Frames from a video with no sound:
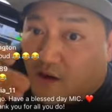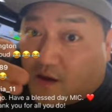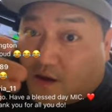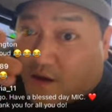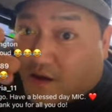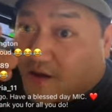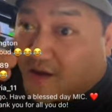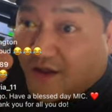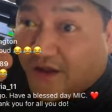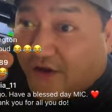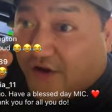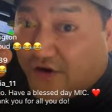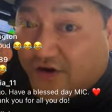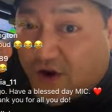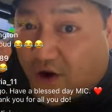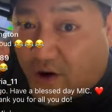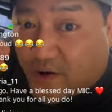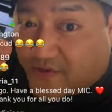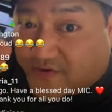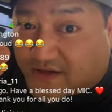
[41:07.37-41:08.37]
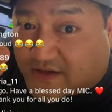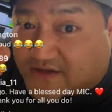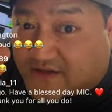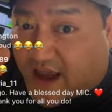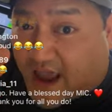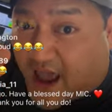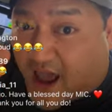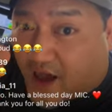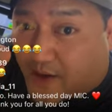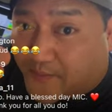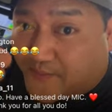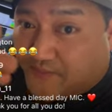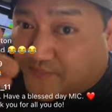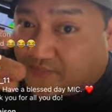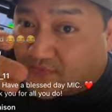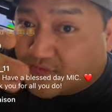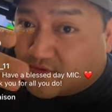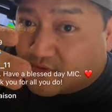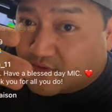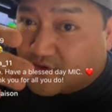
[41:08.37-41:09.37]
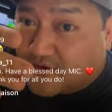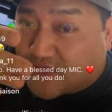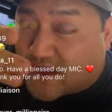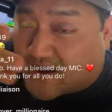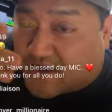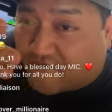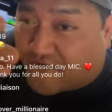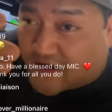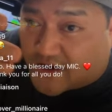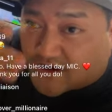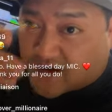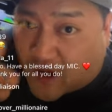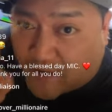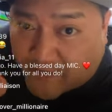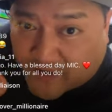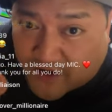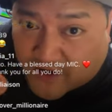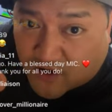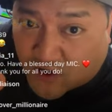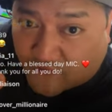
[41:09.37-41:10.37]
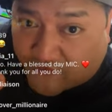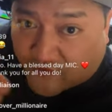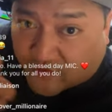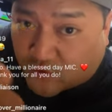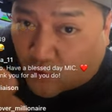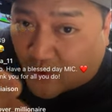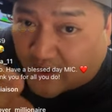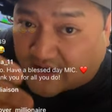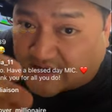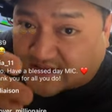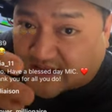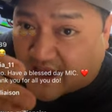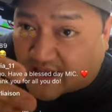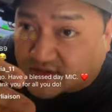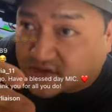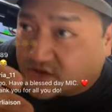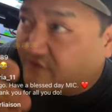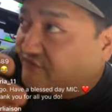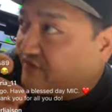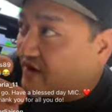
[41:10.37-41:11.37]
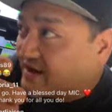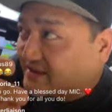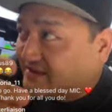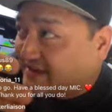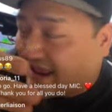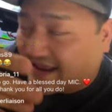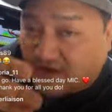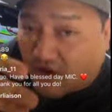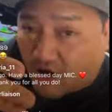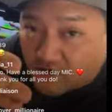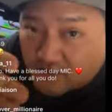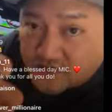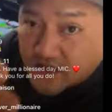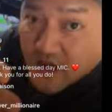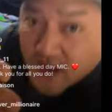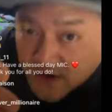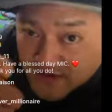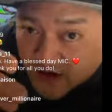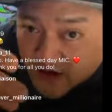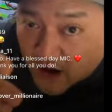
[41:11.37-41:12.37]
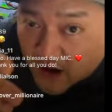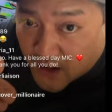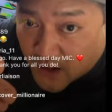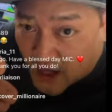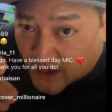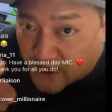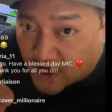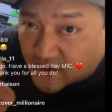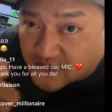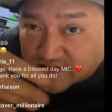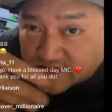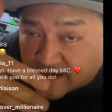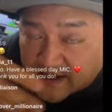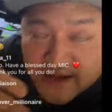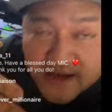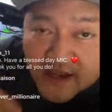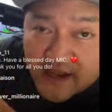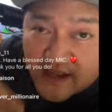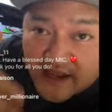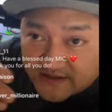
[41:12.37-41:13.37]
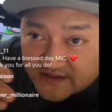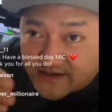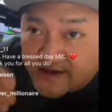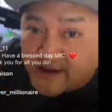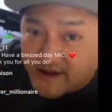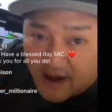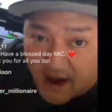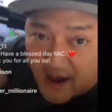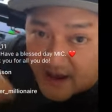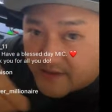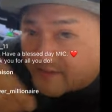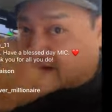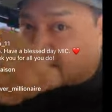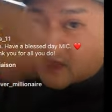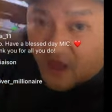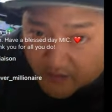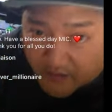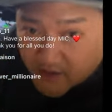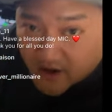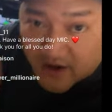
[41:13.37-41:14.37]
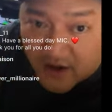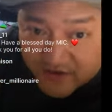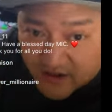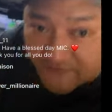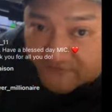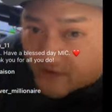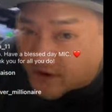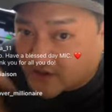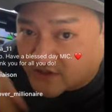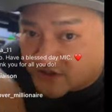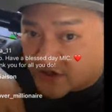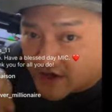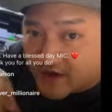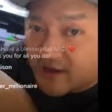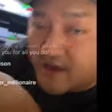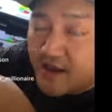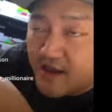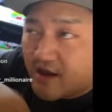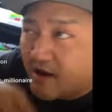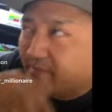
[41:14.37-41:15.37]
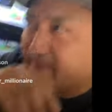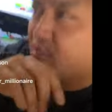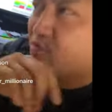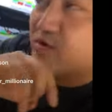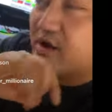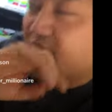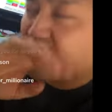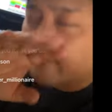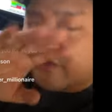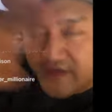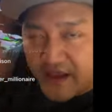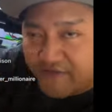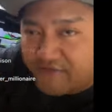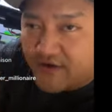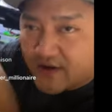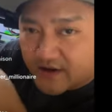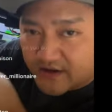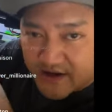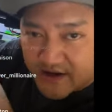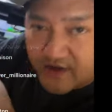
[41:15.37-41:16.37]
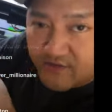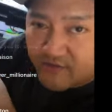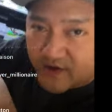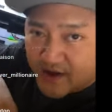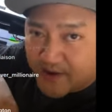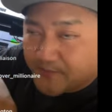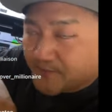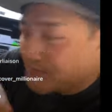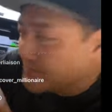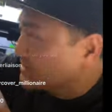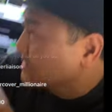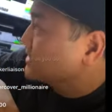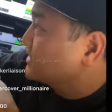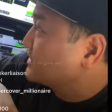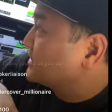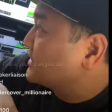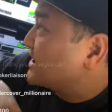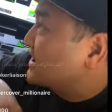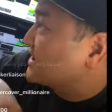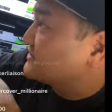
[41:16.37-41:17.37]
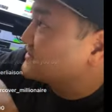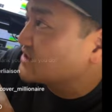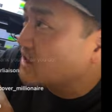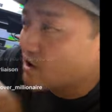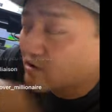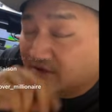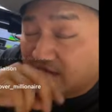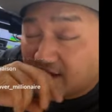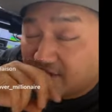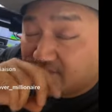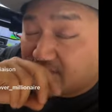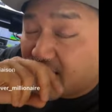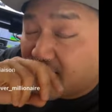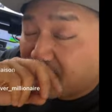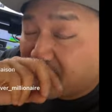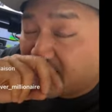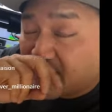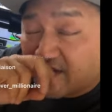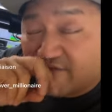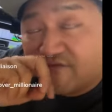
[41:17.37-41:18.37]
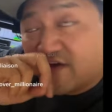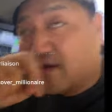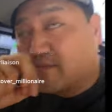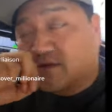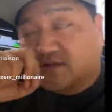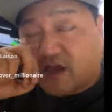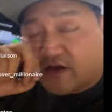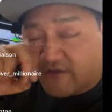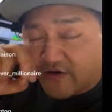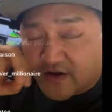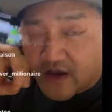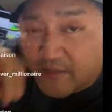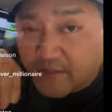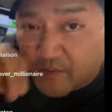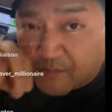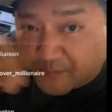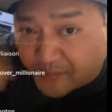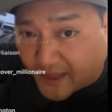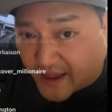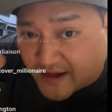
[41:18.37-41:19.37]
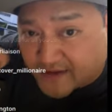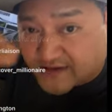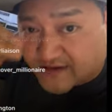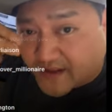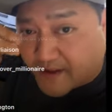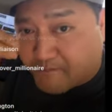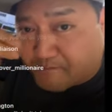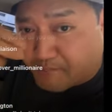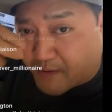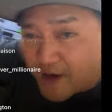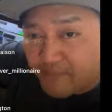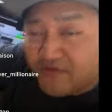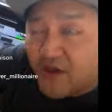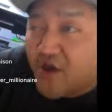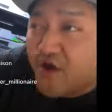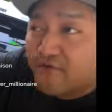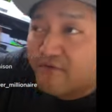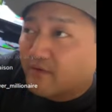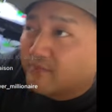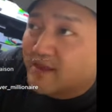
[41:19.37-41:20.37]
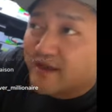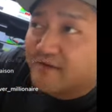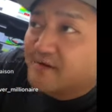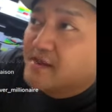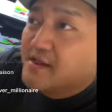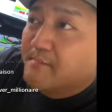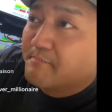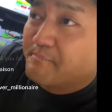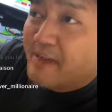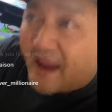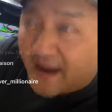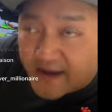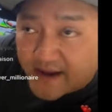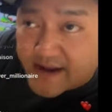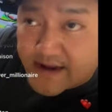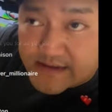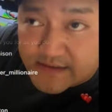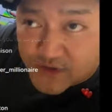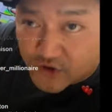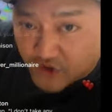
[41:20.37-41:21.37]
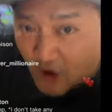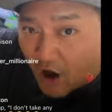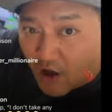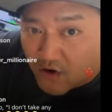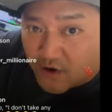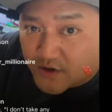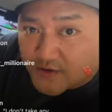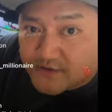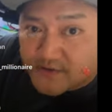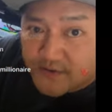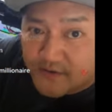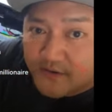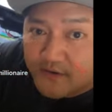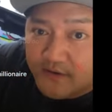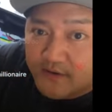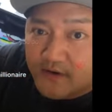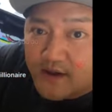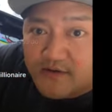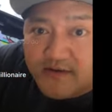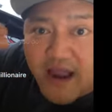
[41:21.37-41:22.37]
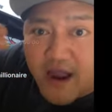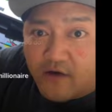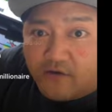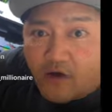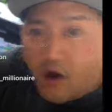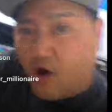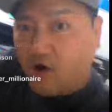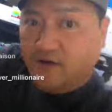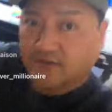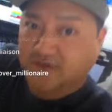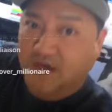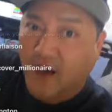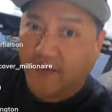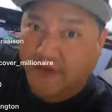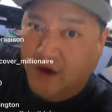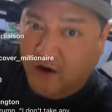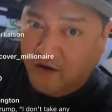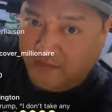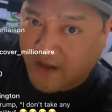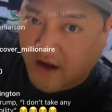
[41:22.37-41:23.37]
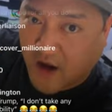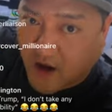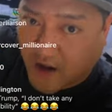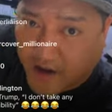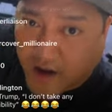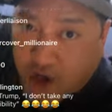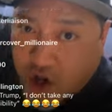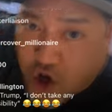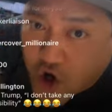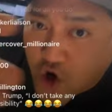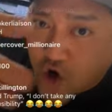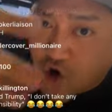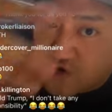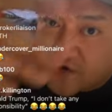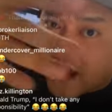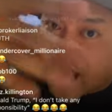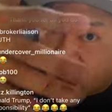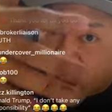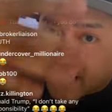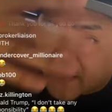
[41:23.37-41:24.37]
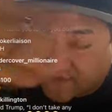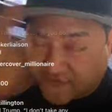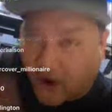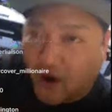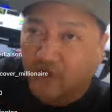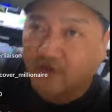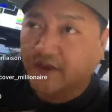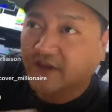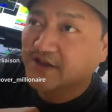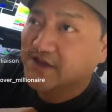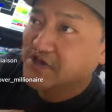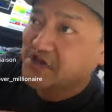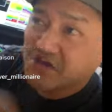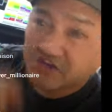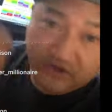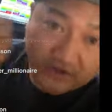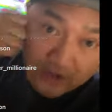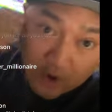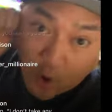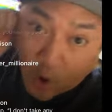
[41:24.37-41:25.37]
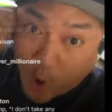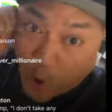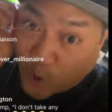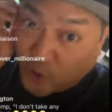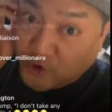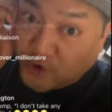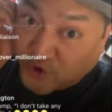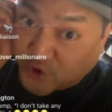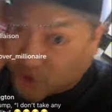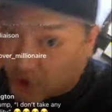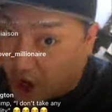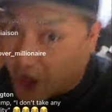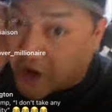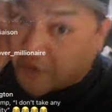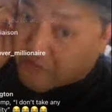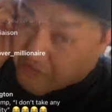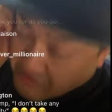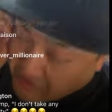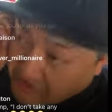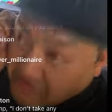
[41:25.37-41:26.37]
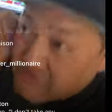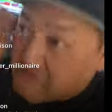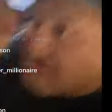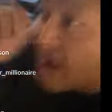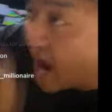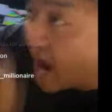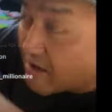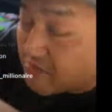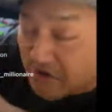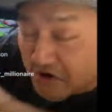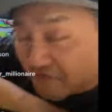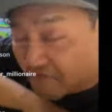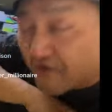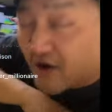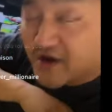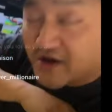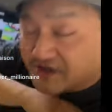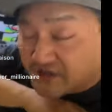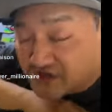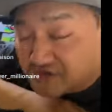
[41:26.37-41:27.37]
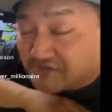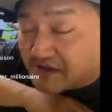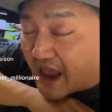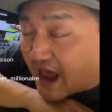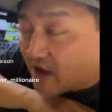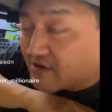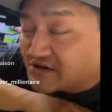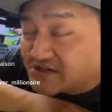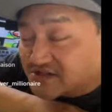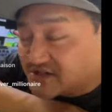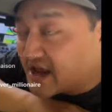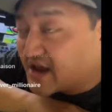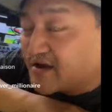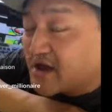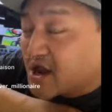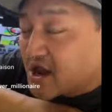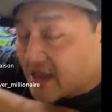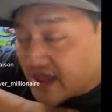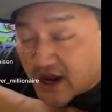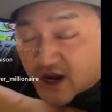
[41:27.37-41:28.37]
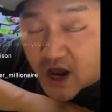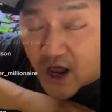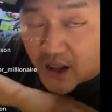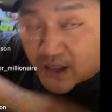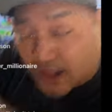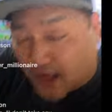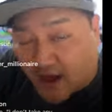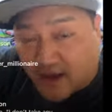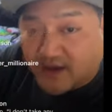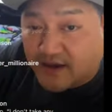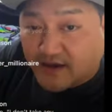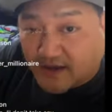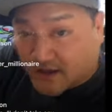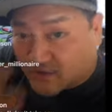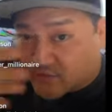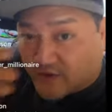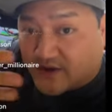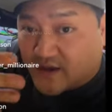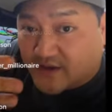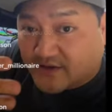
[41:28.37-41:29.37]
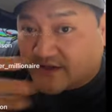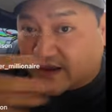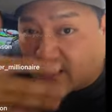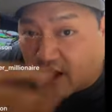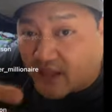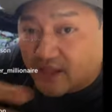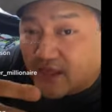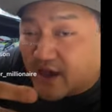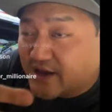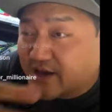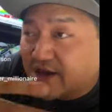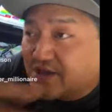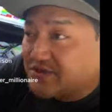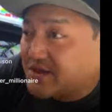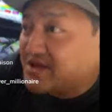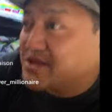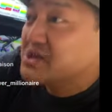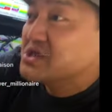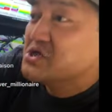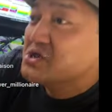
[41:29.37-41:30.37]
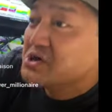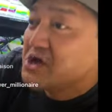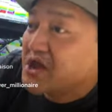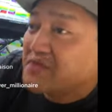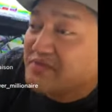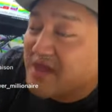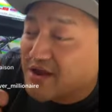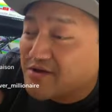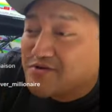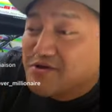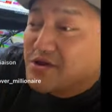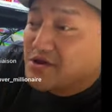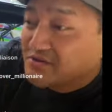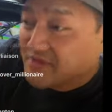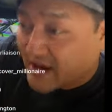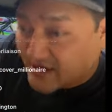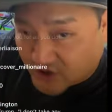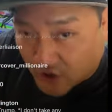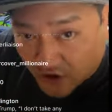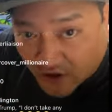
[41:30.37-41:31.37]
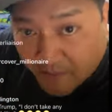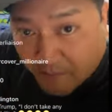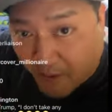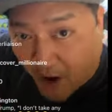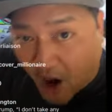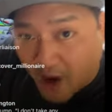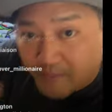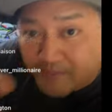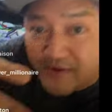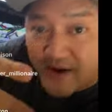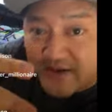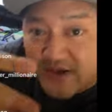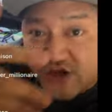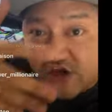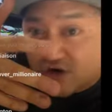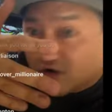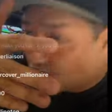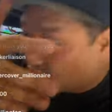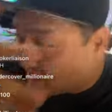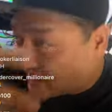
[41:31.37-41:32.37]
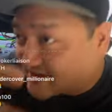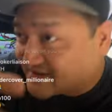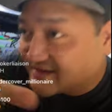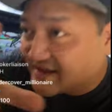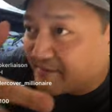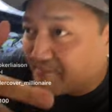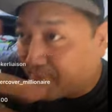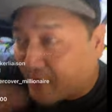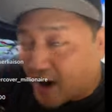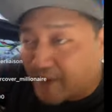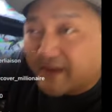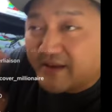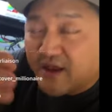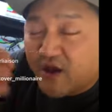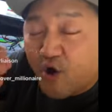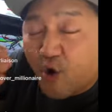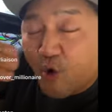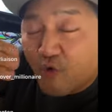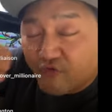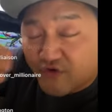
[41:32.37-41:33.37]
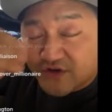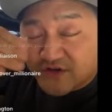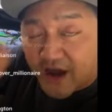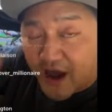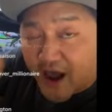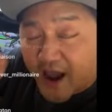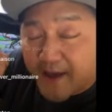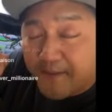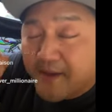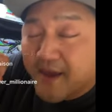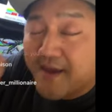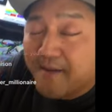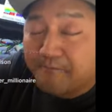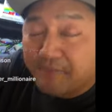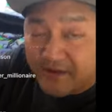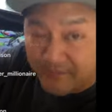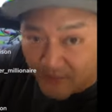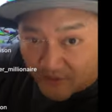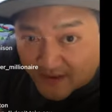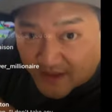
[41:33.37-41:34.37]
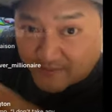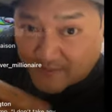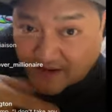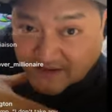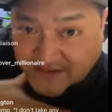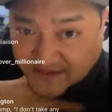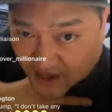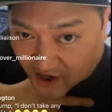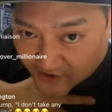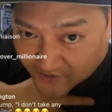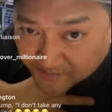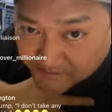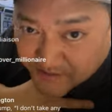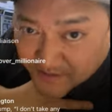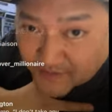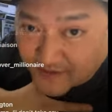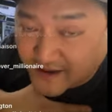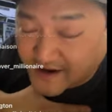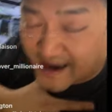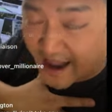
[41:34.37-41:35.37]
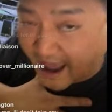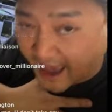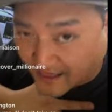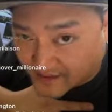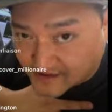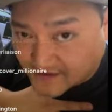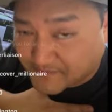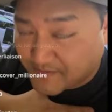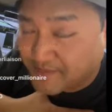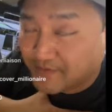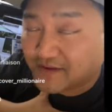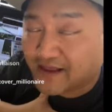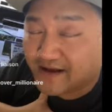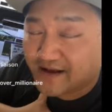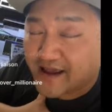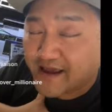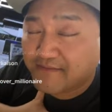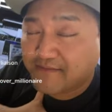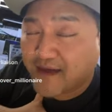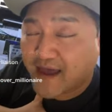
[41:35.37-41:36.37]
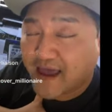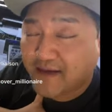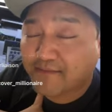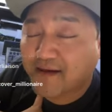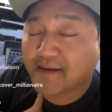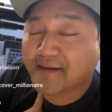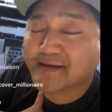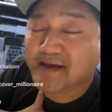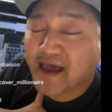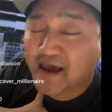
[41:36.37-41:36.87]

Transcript: you knew it was a scam. You think a fucking company go from 20 cents to fucking $10? They got lucky on CEI. They made a lot of money on that fucking shit. I mean, whatever they fucking did, right? And so they, they became famous off a couple plays that they pumped from like pennies to dollars. And now all of a sudden they they got a huge ass following. So like, holy shit. I'm gonna fucking now instead they got lucky. That's what it is. They got lucky and then and then they started pump and they realize they pump and then over time people like myself, people like Alex, people like in, in